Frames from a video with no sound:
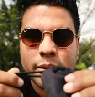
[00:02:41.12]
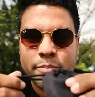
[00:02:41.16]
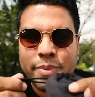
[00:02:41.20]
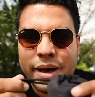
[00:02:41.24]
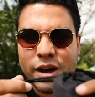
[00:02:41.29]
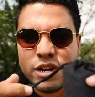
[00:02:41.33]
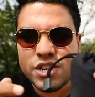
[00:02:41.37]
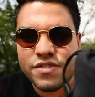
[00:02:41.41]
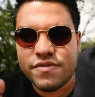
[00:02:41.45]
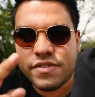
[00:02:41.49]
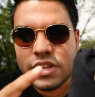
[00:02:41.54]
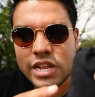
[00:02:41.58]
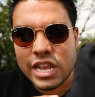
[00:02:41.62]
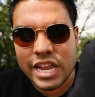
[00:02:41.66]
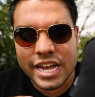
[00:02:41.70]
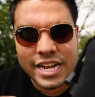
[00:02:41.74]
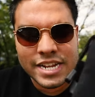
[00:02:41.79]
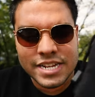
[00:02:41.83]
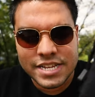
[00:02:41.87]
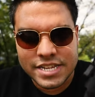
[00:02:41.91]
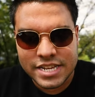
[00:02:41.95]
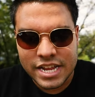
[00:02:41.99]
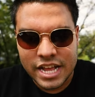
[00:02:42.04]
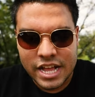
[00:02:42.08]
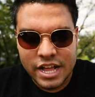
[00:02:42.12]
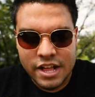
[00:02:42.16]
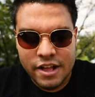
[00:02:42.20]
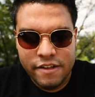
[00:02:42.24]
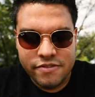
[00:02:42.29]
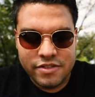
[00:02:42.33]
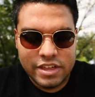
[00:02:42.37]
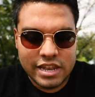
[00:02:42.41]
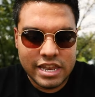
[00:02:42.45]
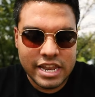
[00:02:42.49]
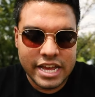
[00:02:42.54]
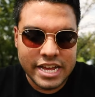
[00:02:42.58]
get a pouch for the lens,
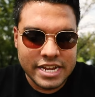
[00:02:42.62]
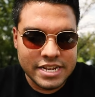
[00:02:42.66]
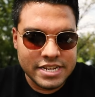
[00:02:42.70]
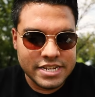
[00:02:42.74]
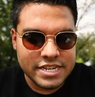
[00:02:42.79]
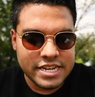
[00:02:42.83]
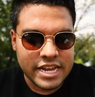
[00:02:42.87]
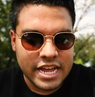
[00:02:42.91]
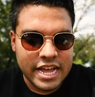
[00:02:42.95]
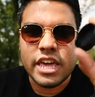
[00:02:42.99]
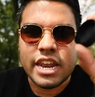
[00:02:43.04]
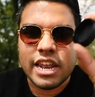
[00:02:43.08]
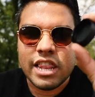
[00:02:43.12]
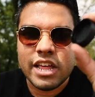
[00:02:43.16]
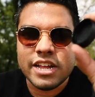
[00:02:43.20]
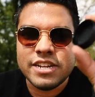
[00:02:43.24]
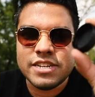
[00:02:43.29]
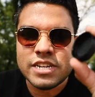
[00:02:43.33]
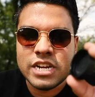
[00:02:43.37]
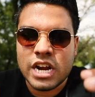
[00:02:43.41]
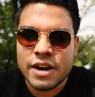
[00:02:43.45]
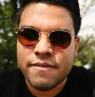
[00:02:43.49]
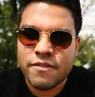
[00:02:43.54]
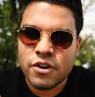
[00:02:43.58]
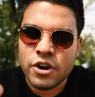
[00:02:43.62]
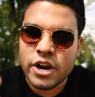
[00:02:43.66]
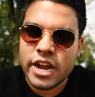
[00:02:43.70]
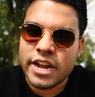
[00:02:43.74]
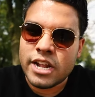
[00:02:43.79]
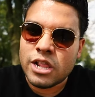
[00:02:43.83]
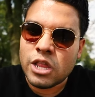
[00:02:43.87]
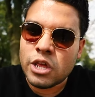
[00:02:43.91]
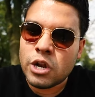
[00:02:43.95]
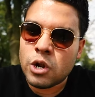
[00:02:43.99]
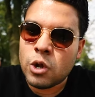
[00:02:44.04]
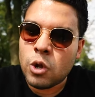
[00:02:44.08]
the lens, get a lens cover
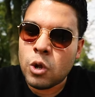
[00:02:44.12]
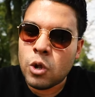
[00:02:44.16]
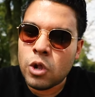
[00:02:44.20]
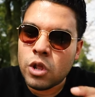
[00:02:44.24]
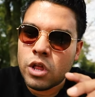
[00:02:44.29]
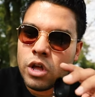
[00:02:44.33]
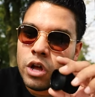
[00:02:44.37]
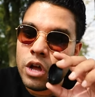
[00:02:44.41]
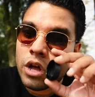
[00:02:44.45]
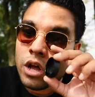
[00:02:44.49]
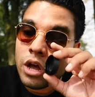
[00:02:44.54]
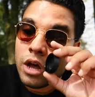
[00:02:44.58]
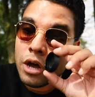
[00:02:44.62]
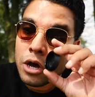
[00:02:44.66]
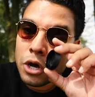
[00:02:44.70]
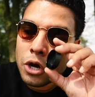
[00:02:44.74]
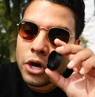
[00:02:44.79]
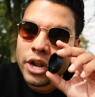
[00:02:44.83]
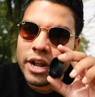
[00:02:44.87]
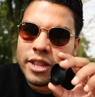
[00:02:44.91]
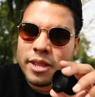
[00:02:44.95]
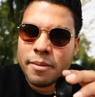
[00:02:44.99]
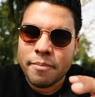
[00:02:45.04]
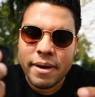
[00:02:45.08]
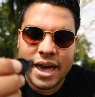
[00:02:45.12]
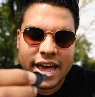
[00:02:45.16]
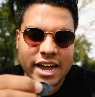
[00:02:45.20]
and a little a hood on the